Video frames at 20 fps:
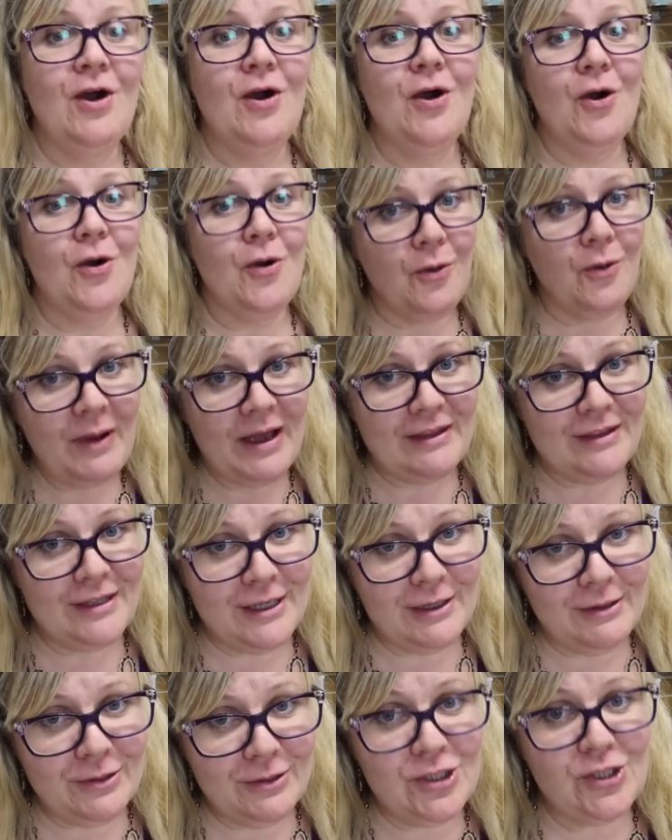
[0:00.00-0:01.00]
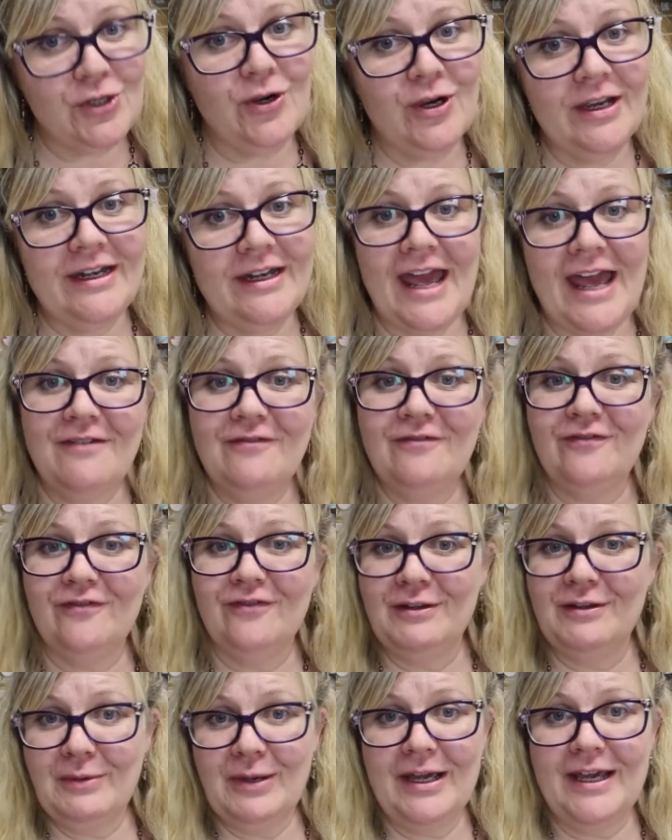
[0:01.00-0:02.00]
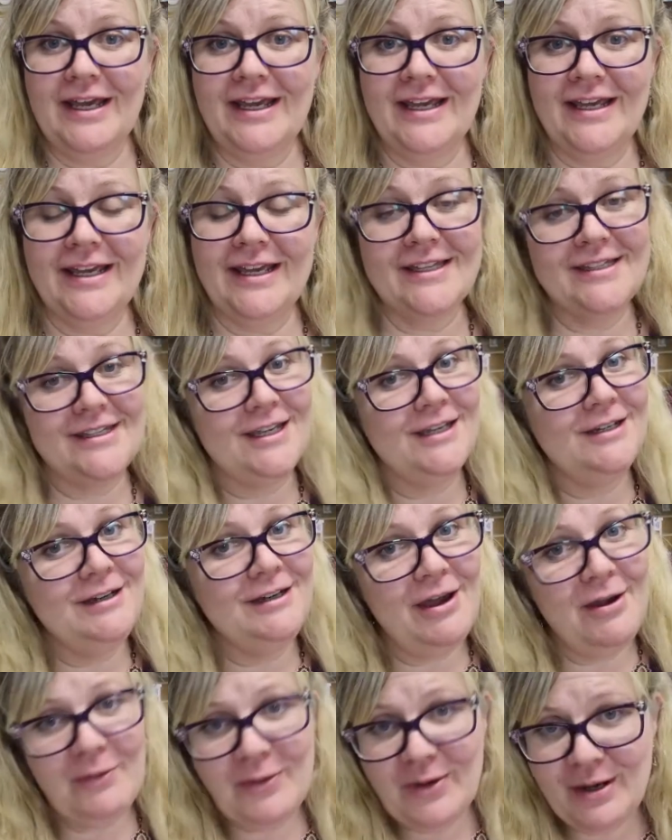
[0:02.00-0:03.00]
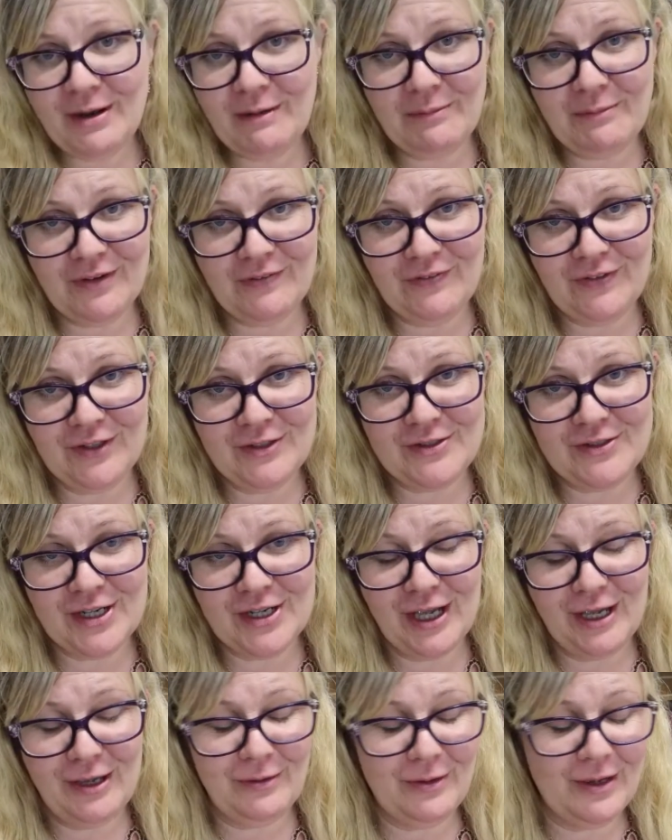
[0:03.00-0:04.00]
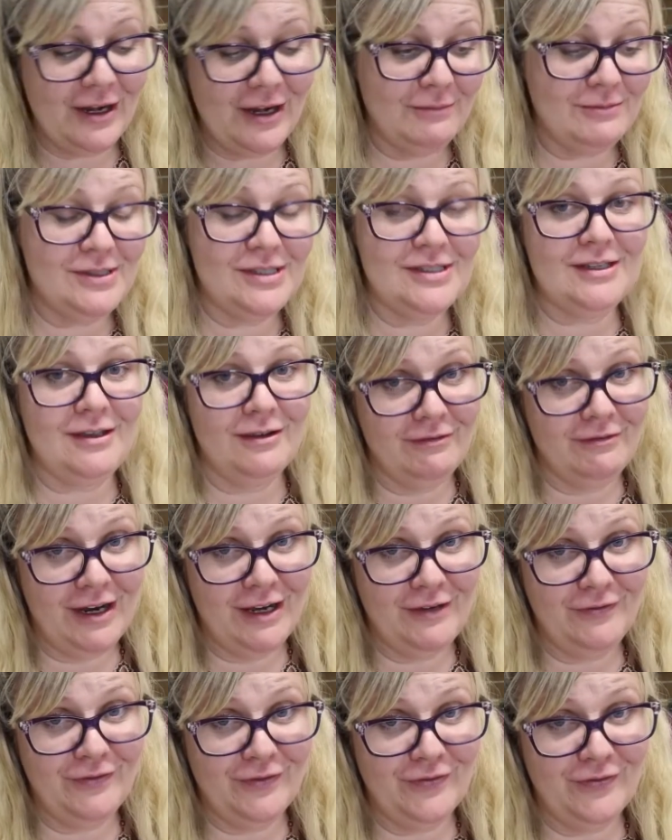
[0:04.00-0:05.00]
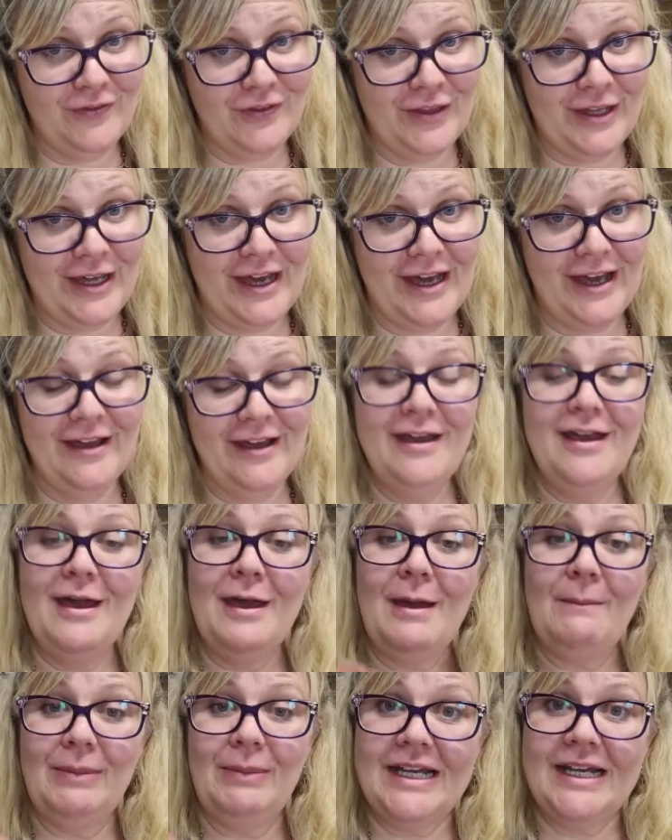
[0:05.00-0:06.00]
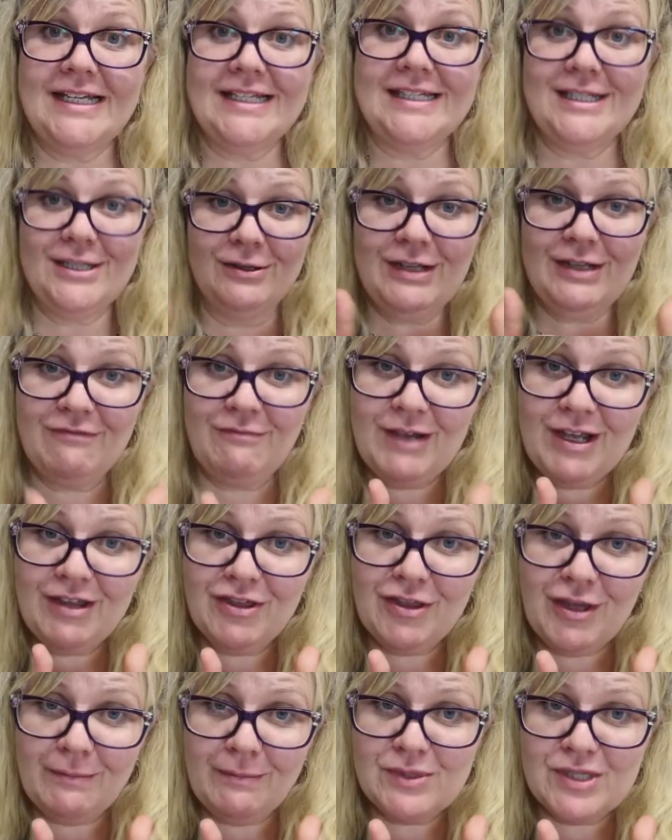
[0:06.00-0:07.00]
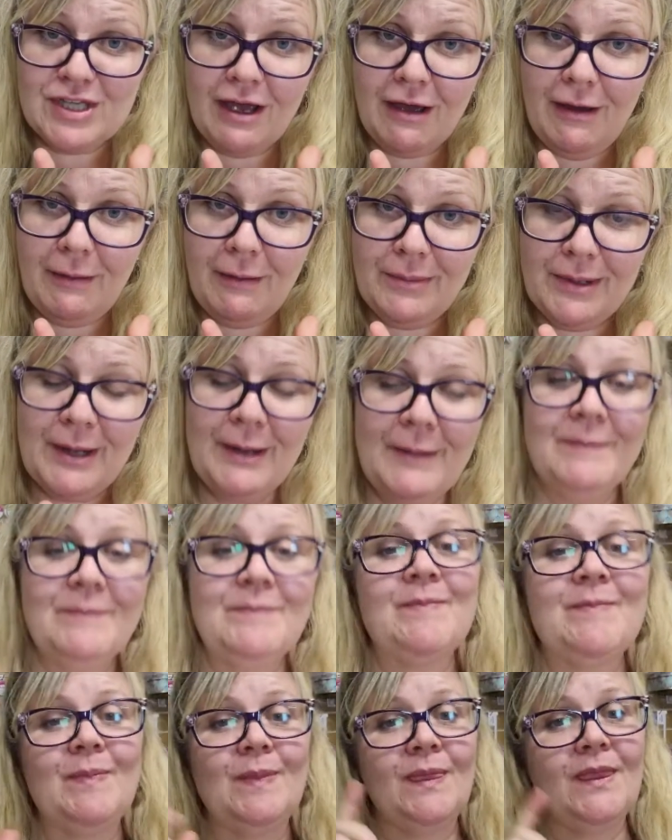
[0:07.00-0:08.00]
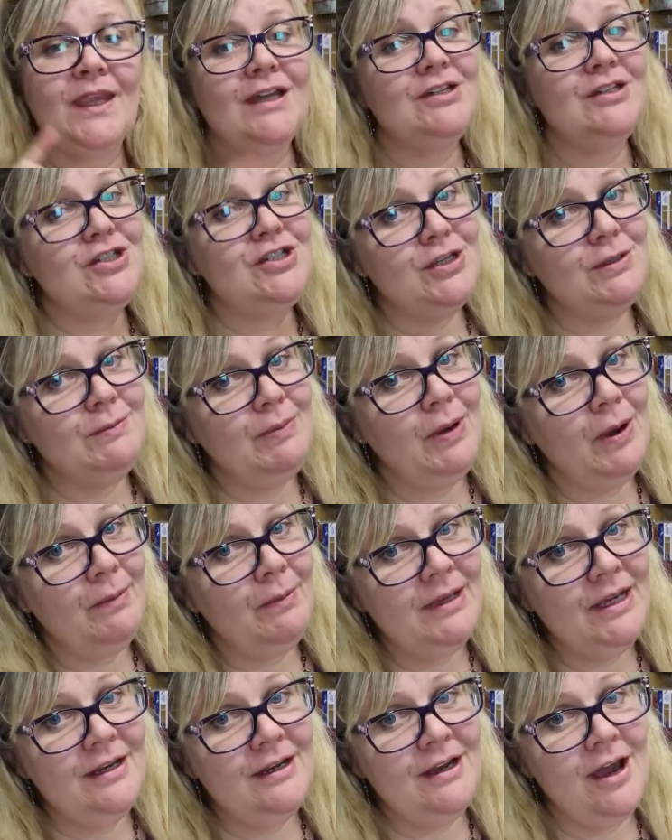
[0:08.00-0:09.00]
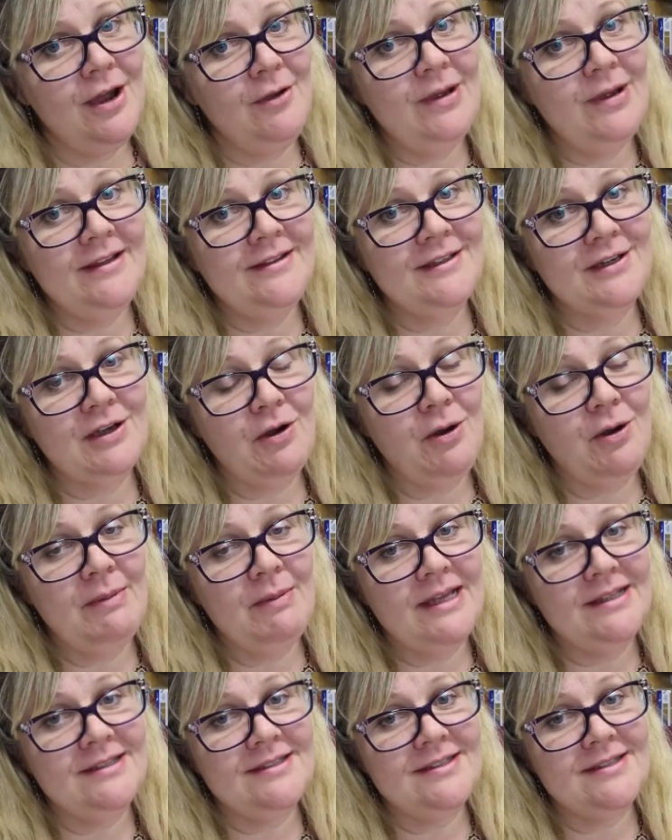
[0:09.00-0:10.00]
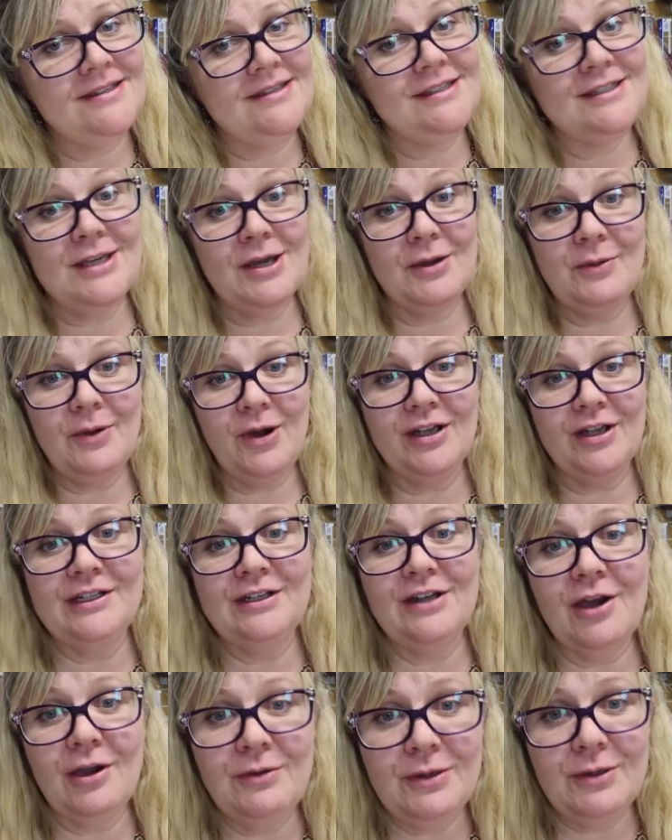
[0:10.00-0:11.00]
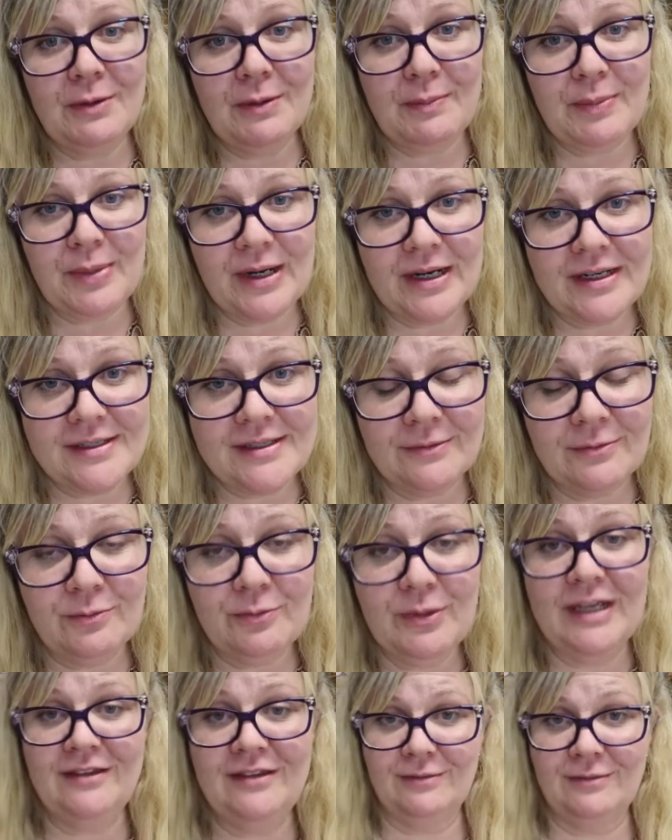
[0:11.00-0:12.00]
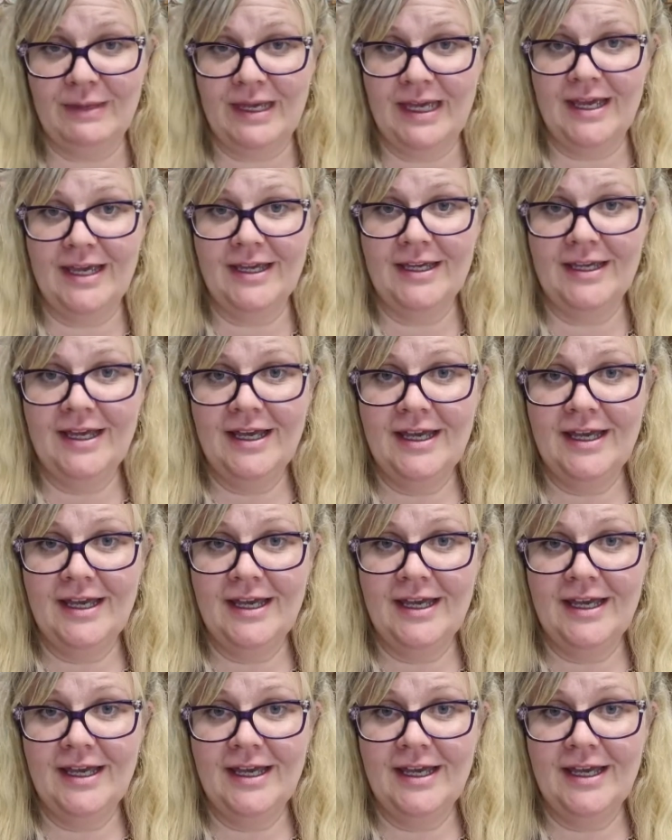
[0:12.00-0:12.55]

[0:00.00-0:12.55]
or whether you join every week, as I know a number of you do, and I'm so grateful for that. Please do give me a thumbs up. Do pop me a note in the comments so I know you are present with me.